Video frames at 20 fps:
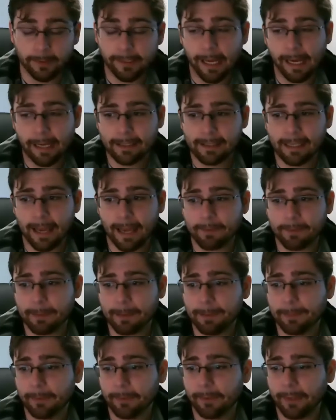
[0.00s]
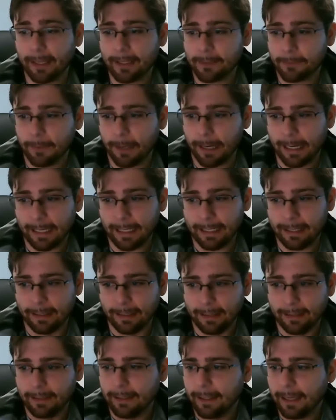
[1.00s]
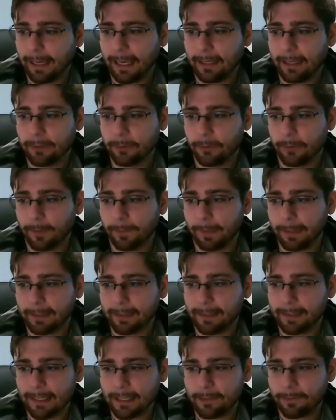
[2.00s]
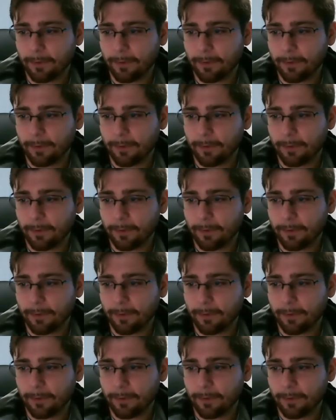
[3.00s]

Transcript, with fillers: tech savvy people and that's why Android makes sense